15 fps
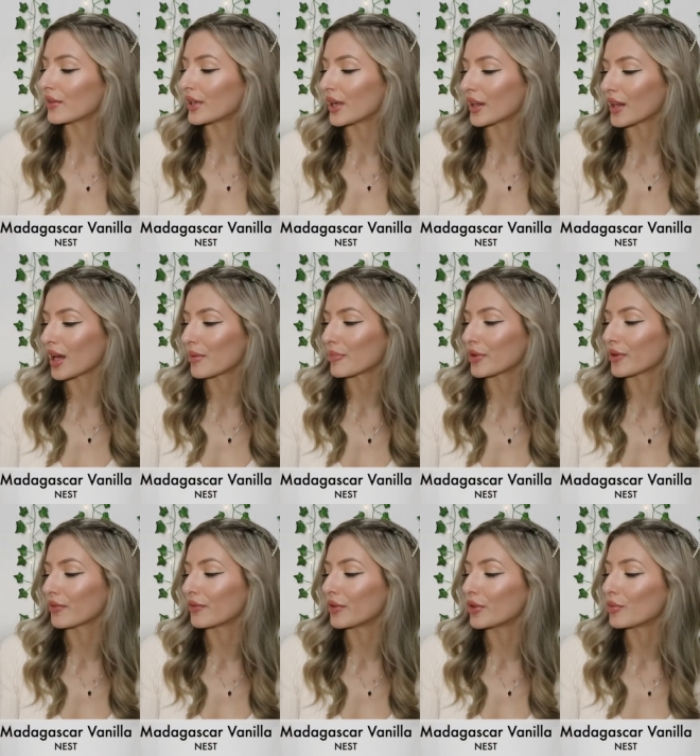Vanilla
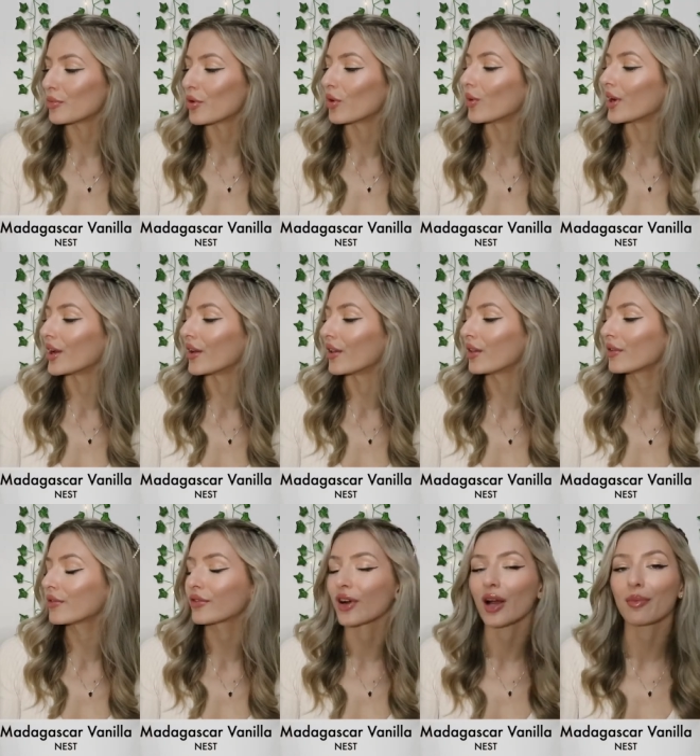Perfume Oil
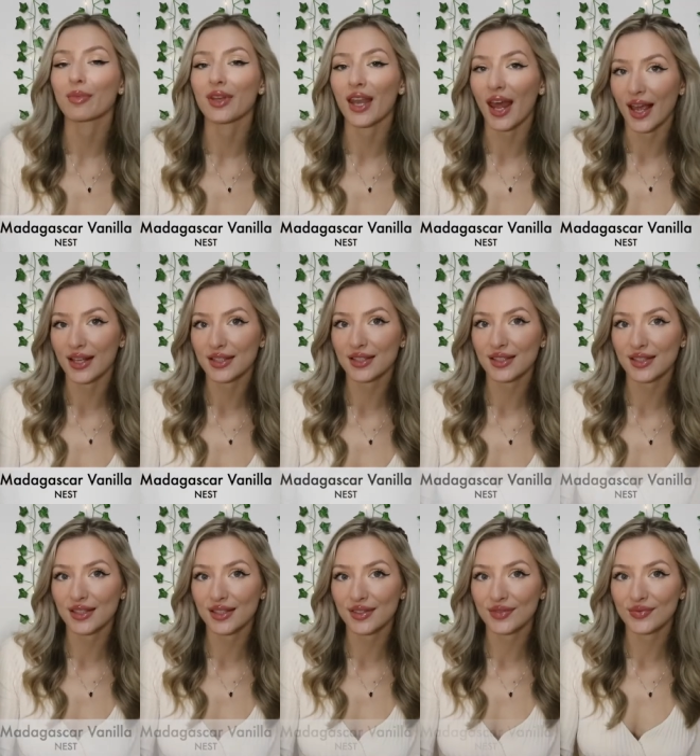from
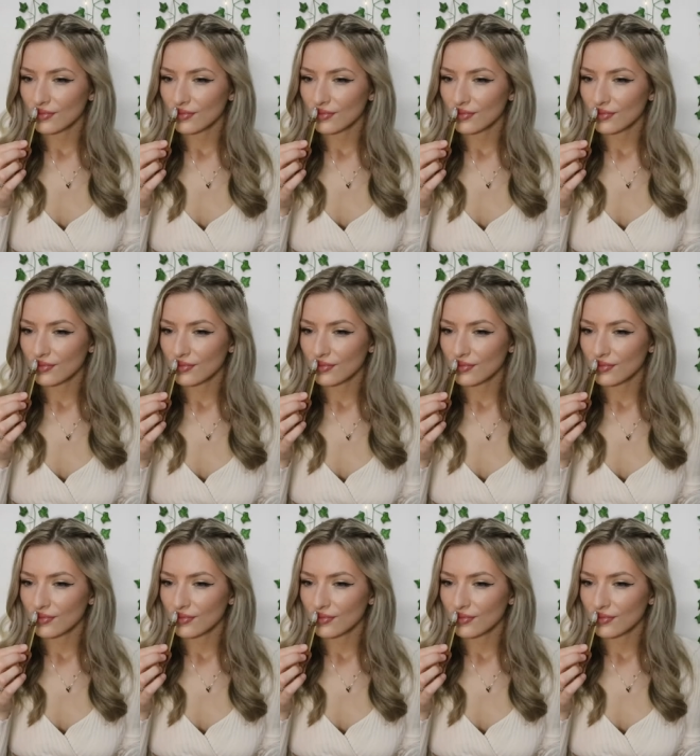Nest.